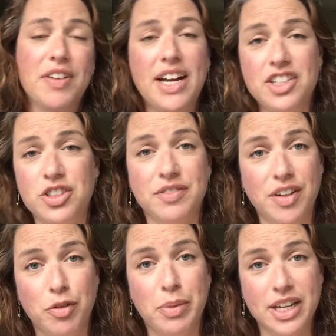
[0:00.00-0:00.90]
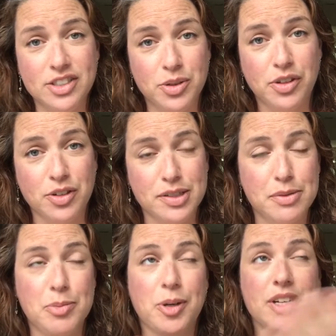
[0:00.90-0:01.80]
I actually have never been to the
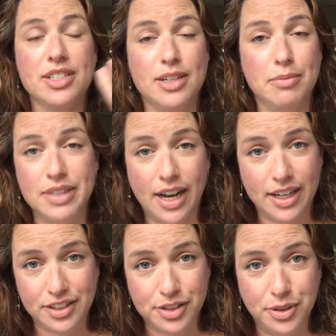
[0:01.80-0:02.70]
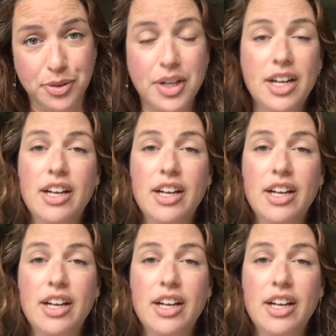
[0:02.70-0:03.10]
Christmas markets, and I'm dying to.